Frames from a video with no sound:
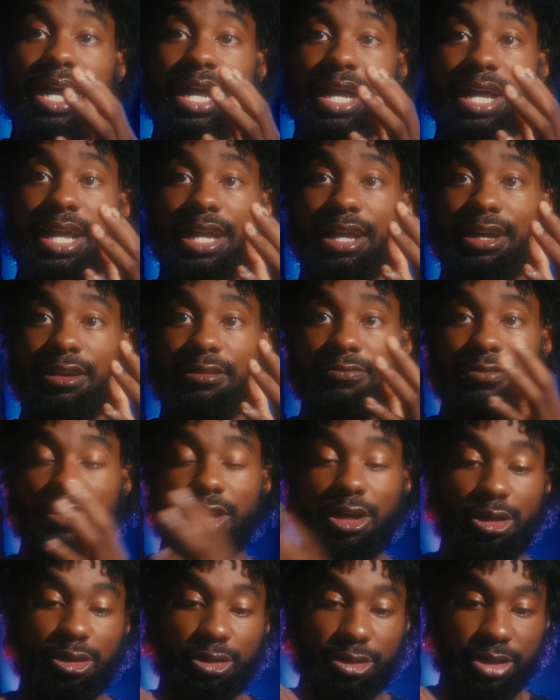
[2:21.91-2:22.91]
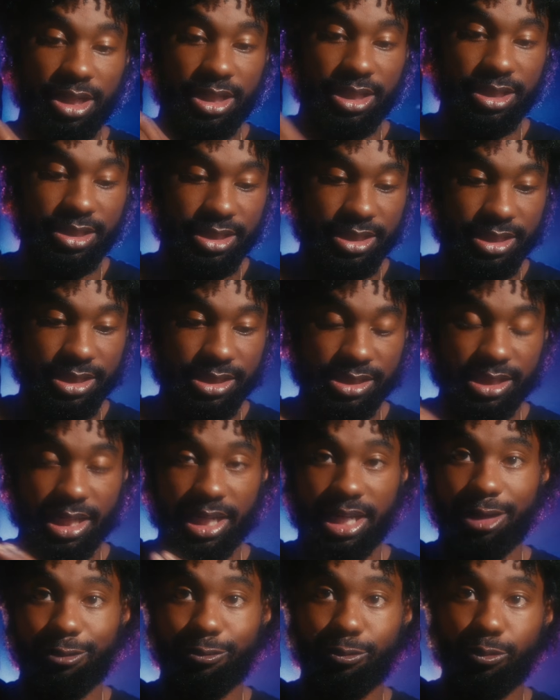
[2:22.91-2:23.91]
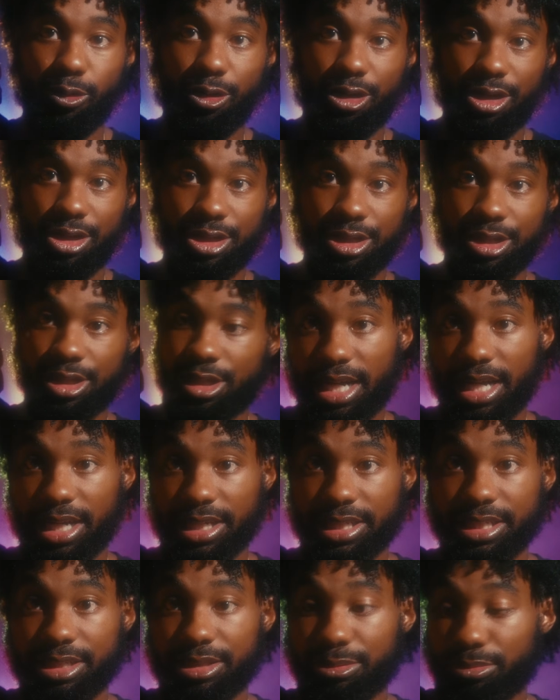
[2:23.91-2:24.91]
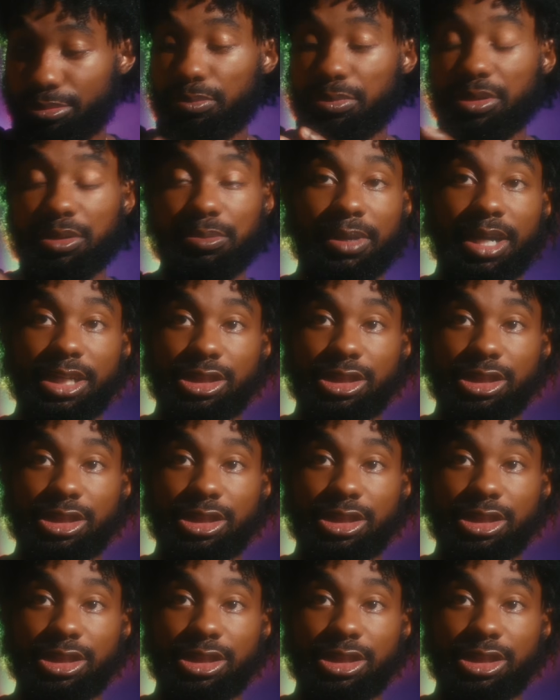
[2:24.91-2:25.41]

I have all kind of things, I have water, I can put my